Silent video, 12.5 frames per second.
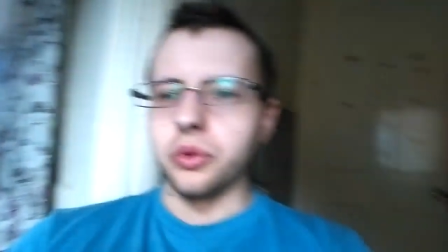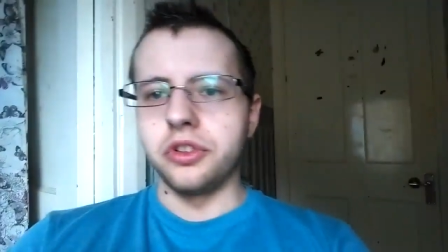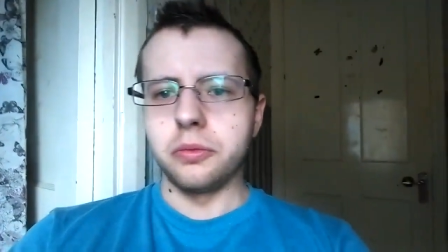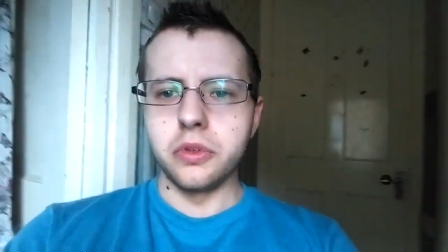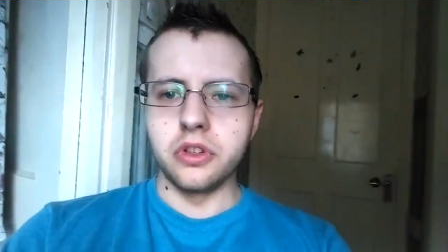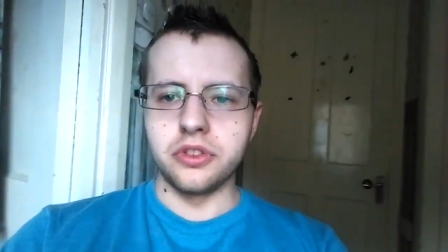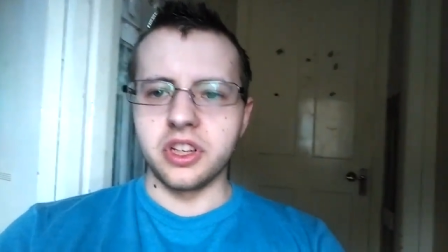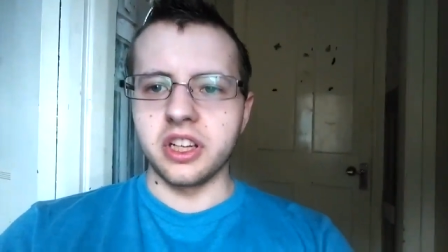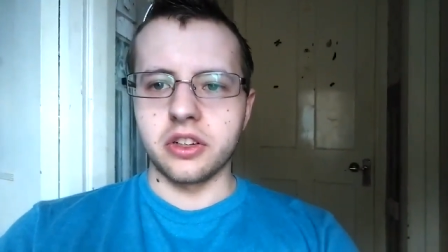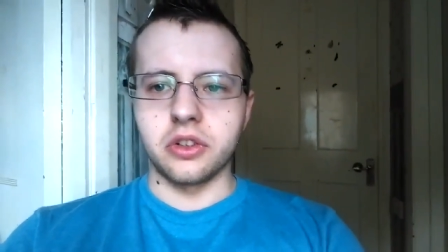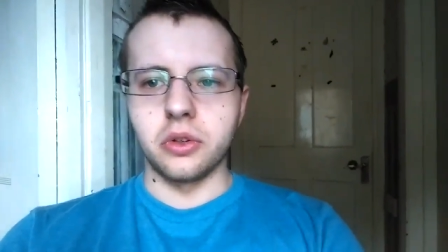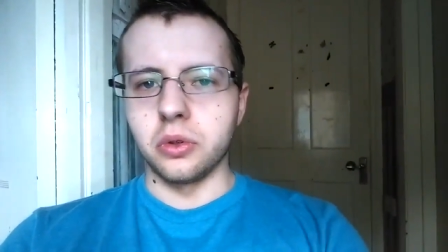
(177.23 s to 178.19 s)
noise
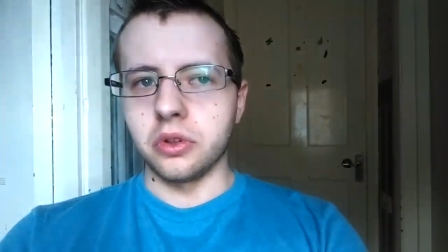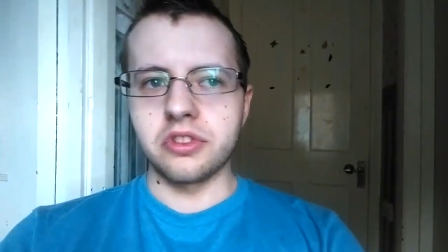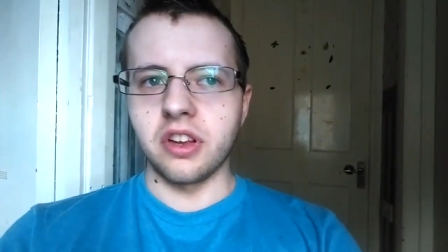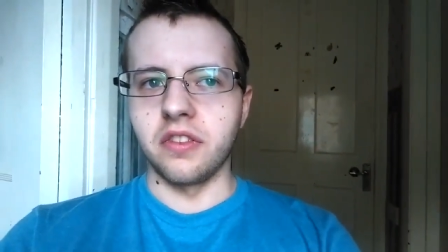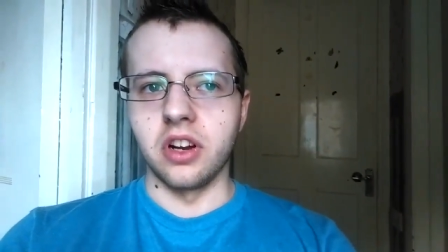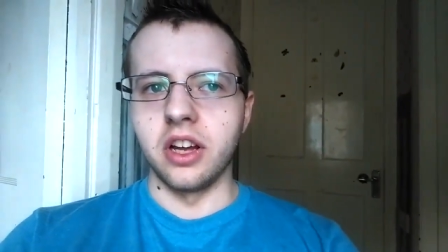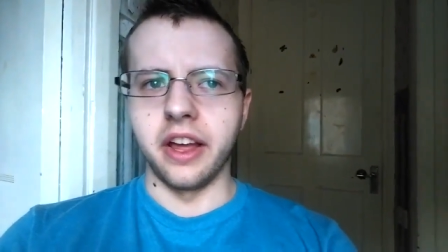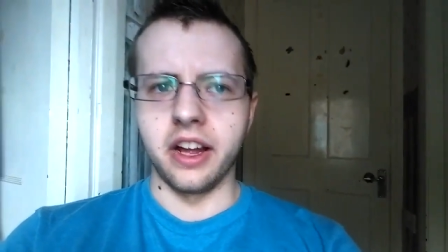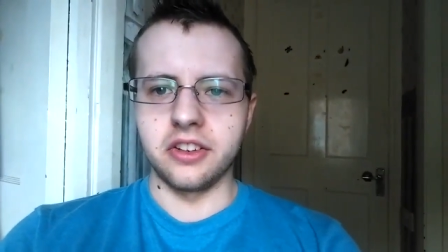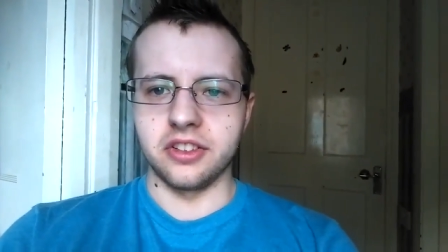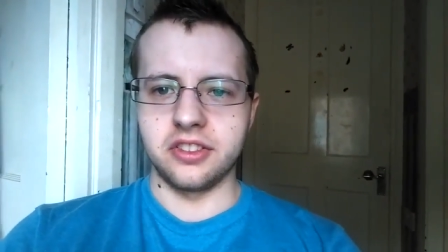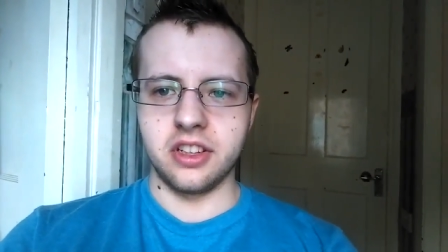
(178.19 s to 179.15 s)
music or something like
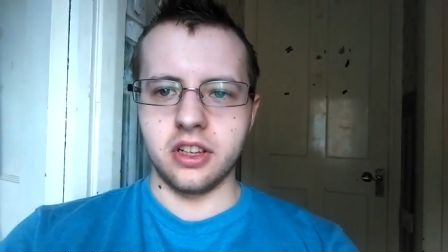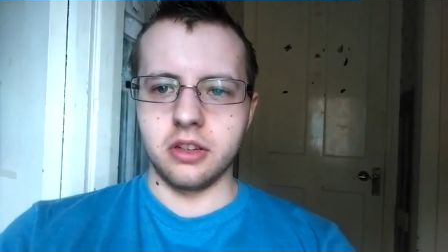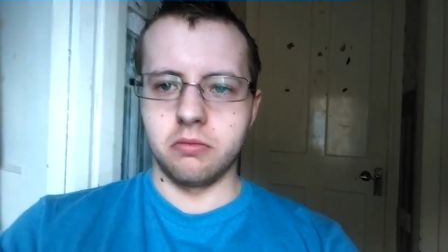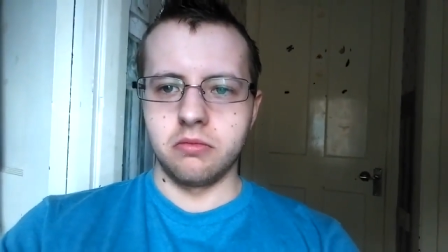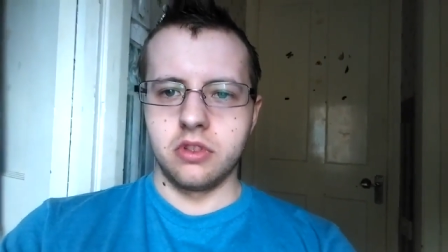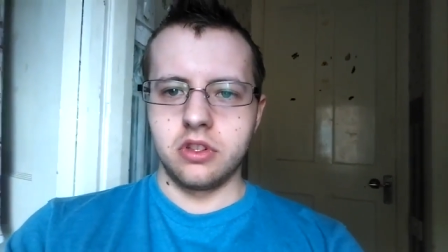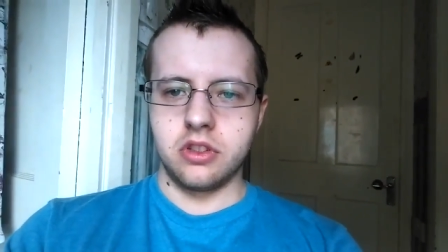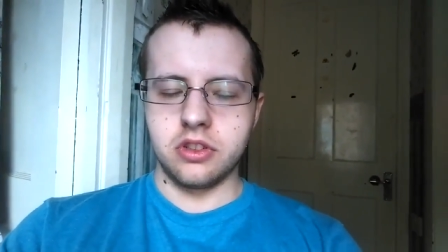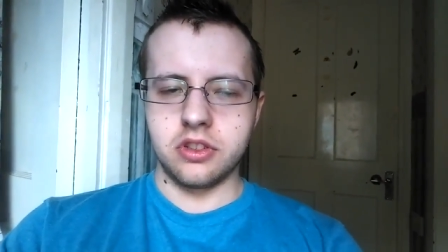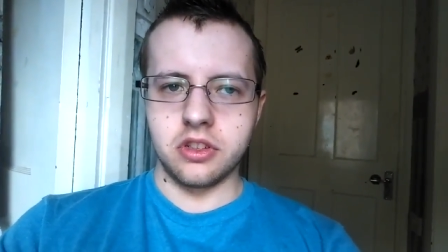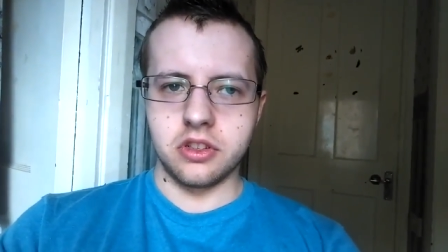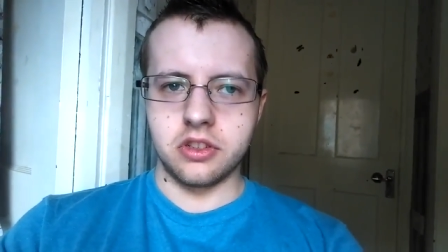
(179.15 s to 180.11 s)
that, just to
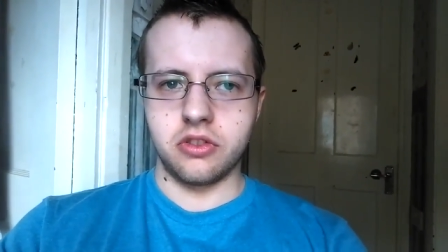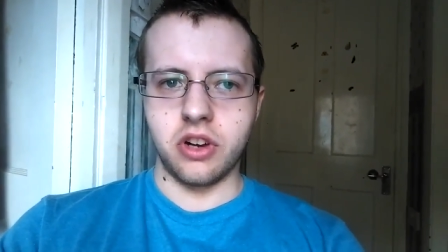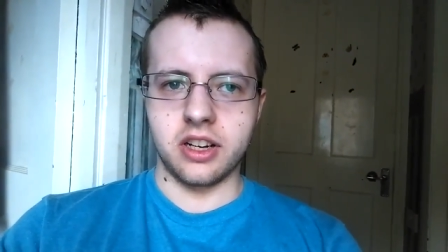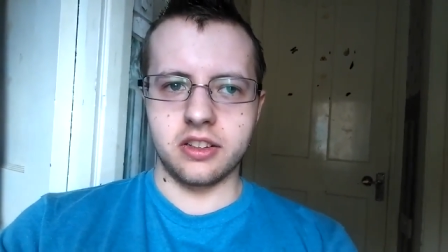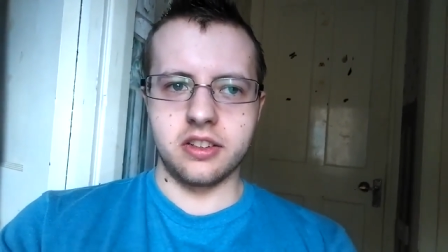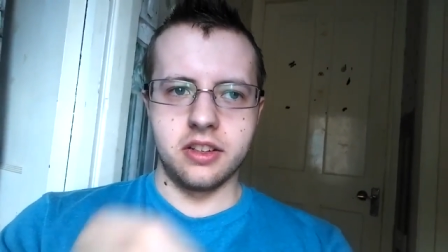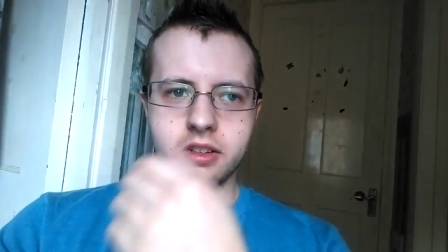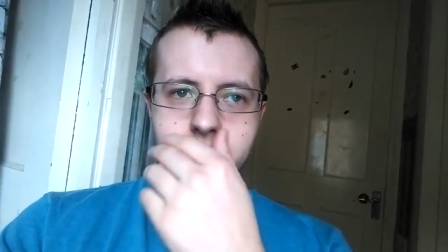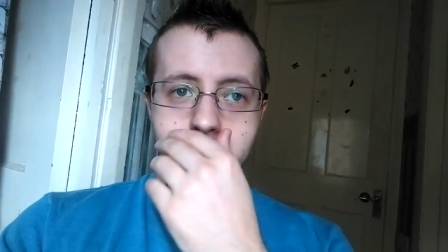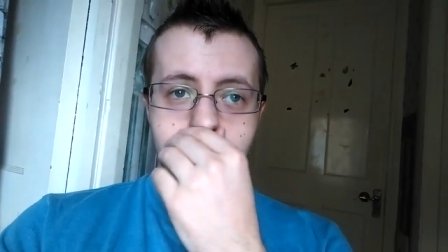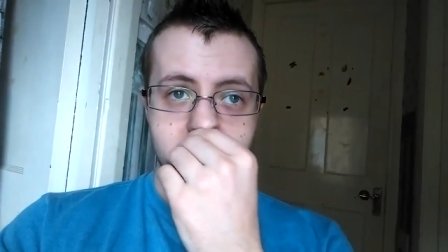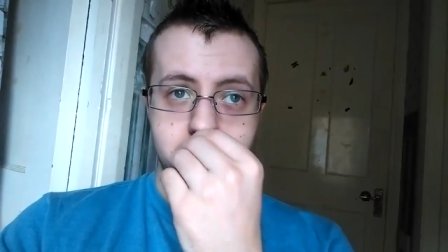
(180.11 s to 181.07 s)
just to distract
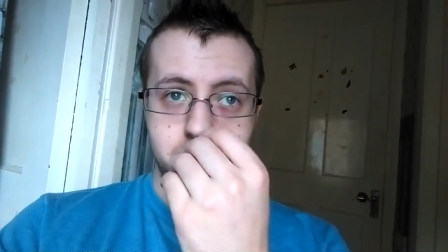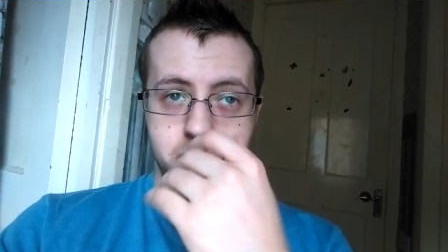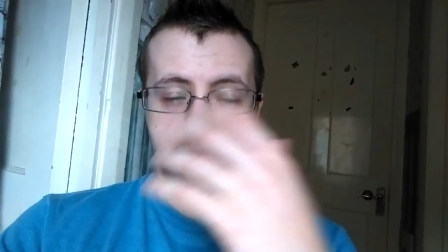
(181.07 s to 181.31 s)
or